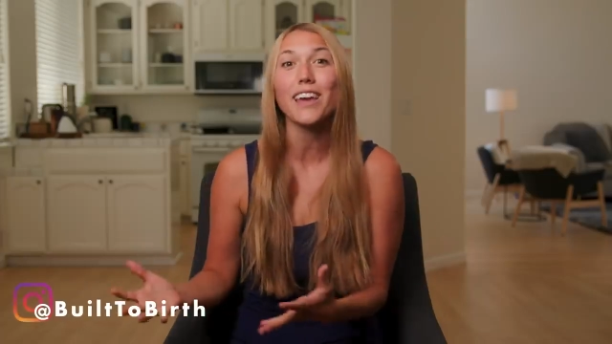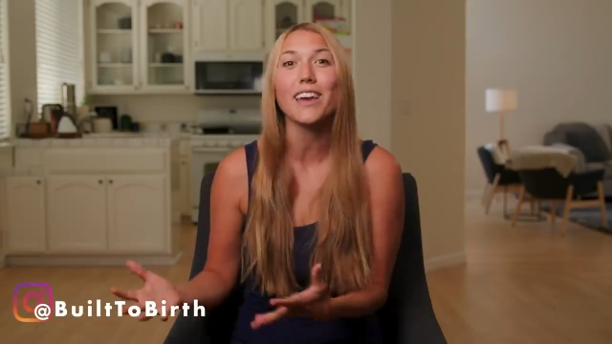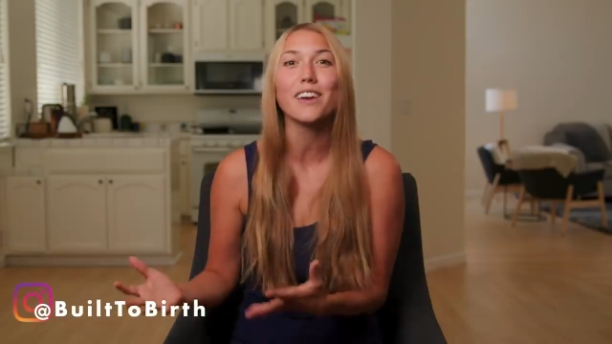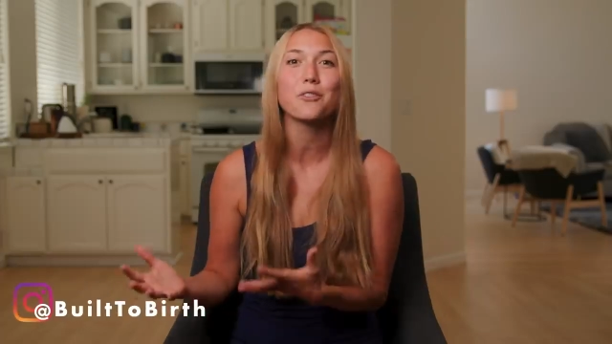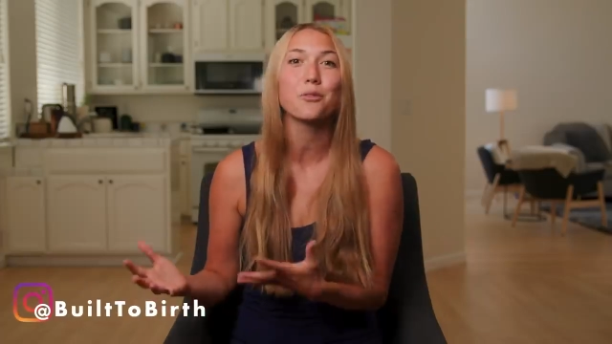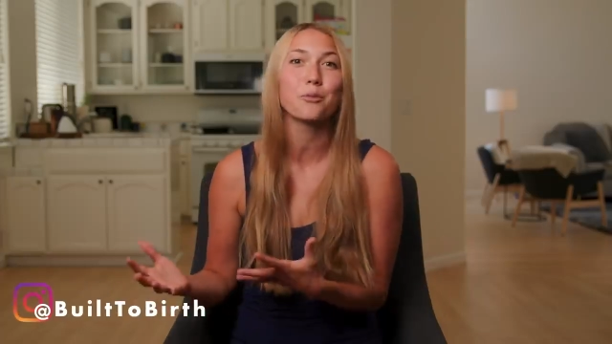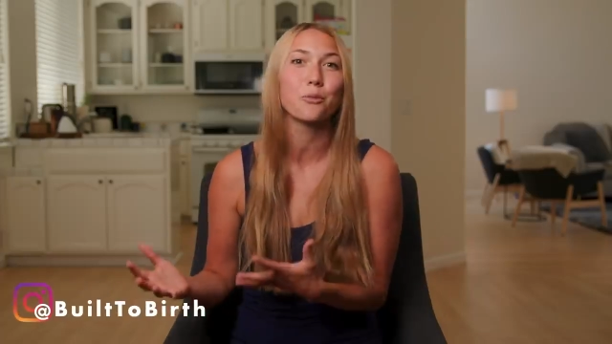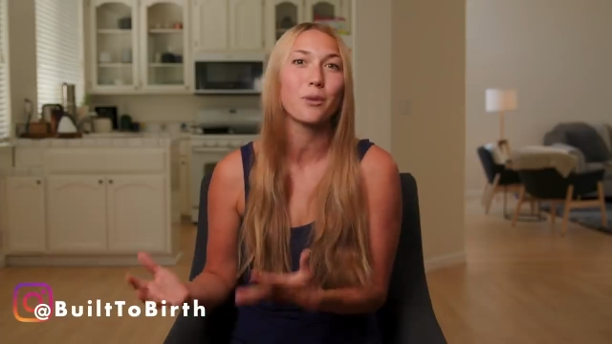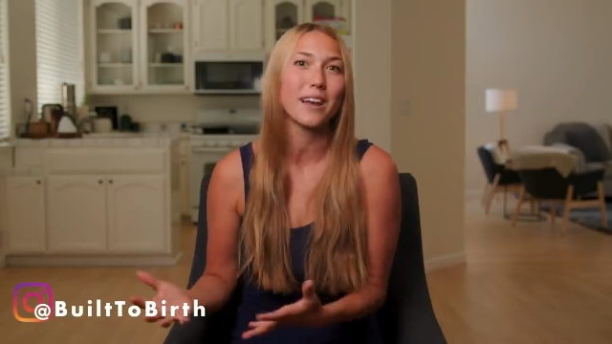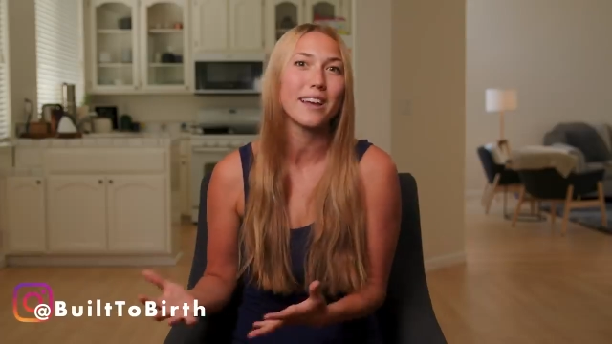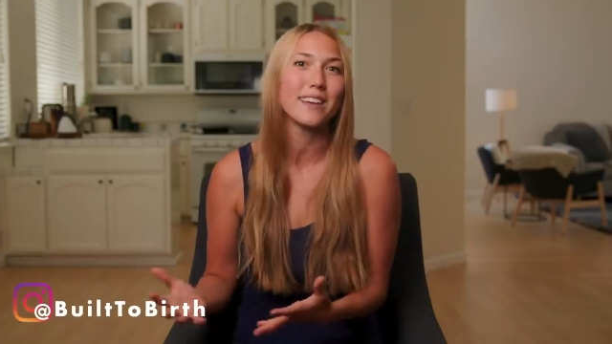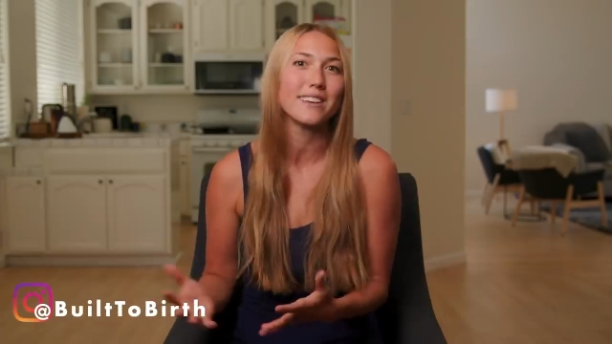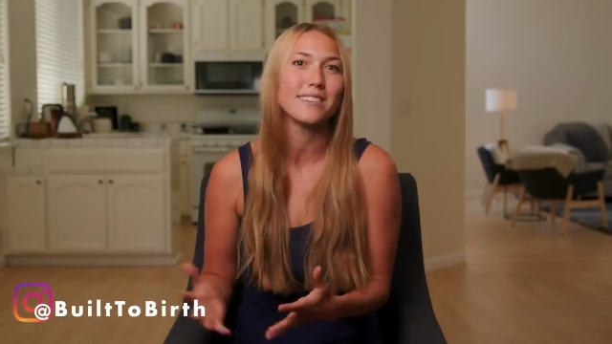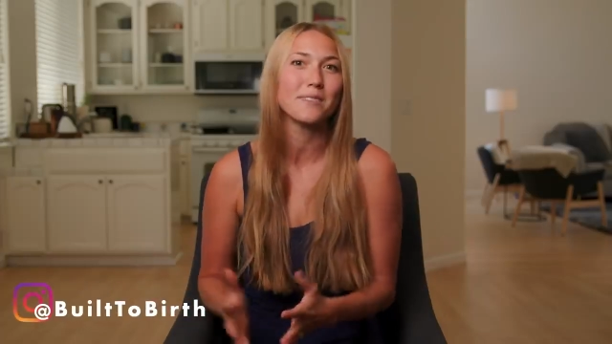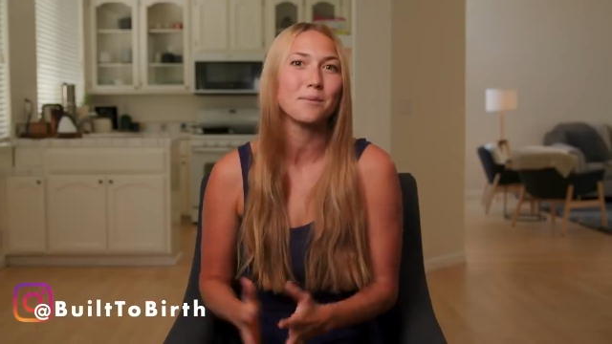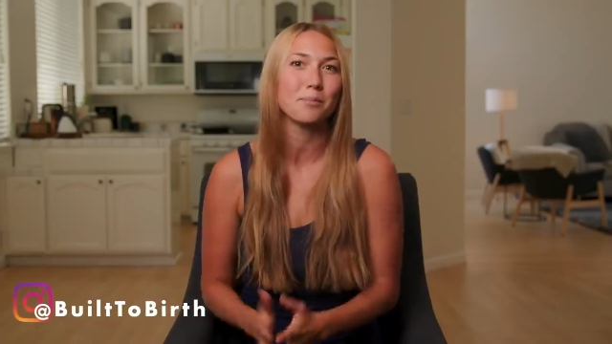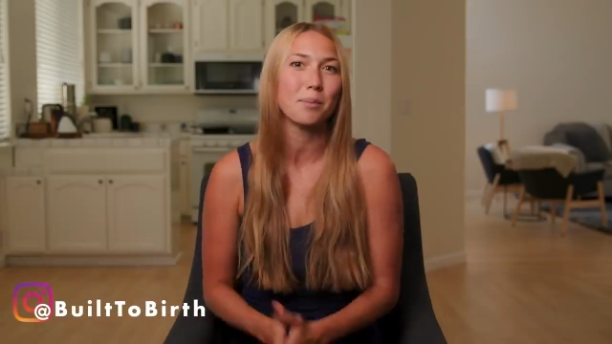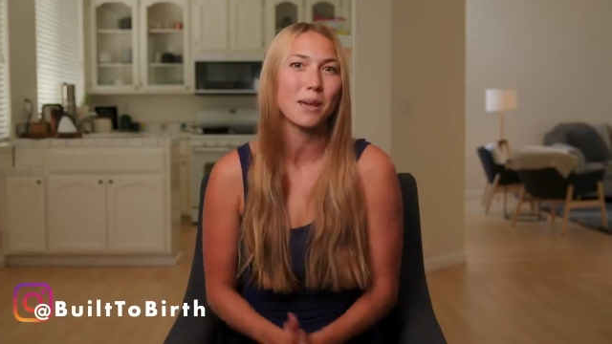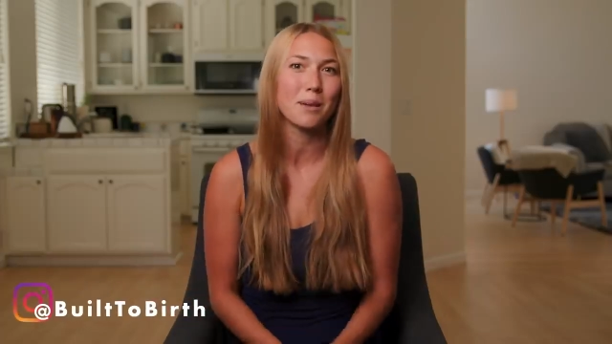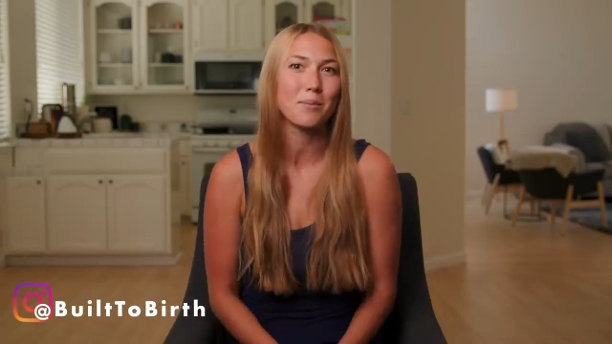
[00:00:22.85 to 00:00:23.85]
and
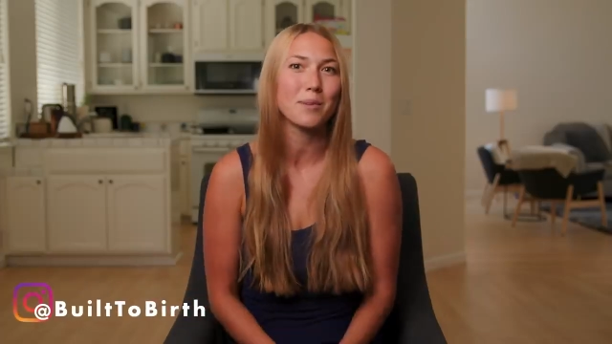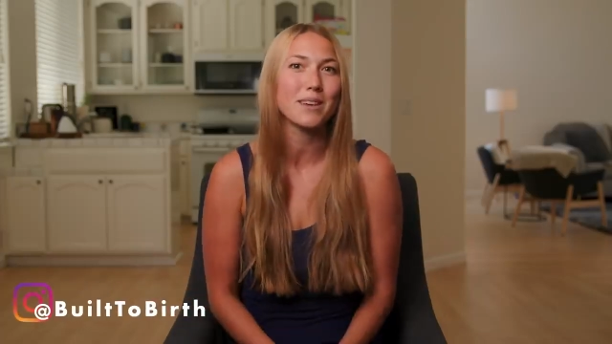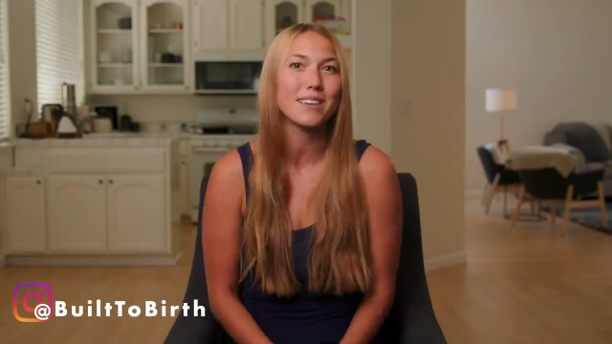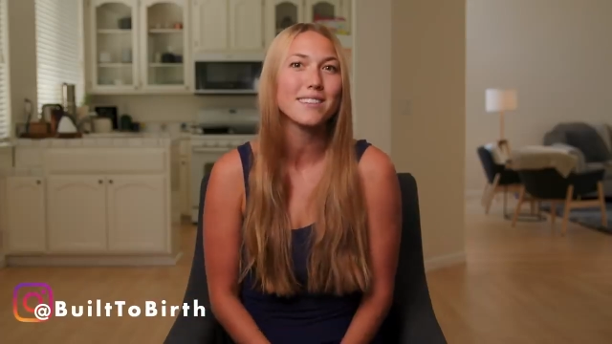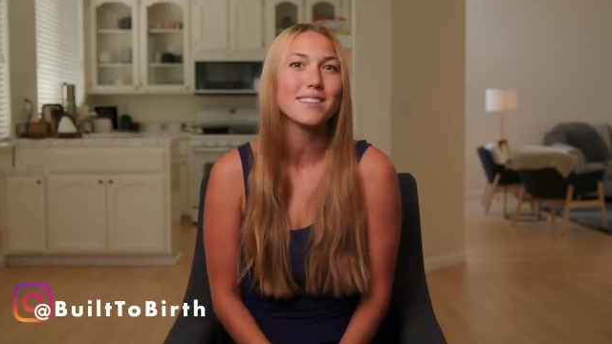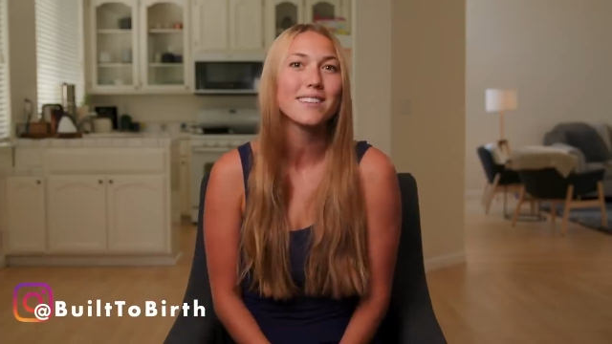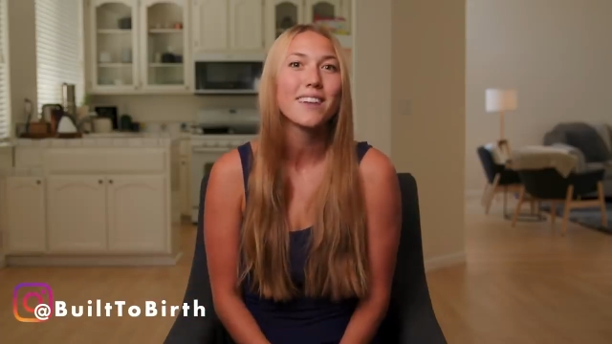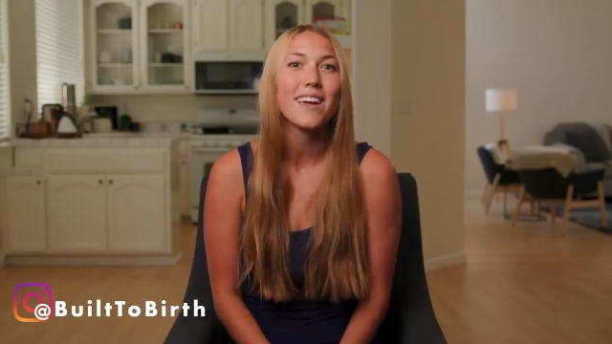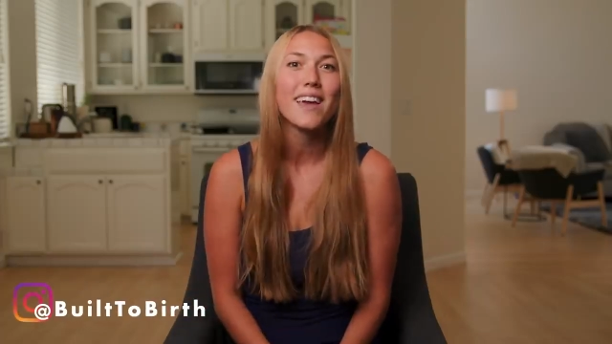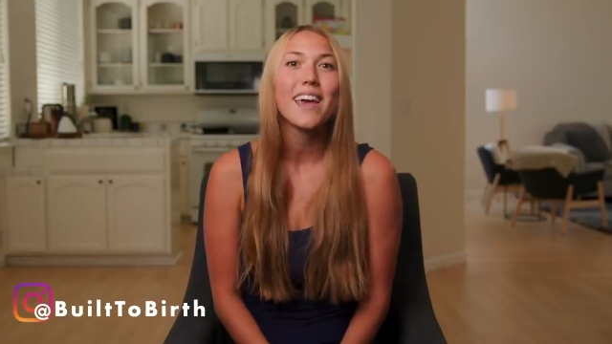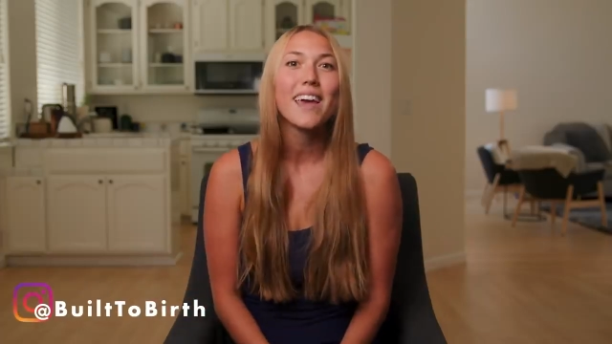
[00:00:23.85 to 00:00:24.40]
raise babies.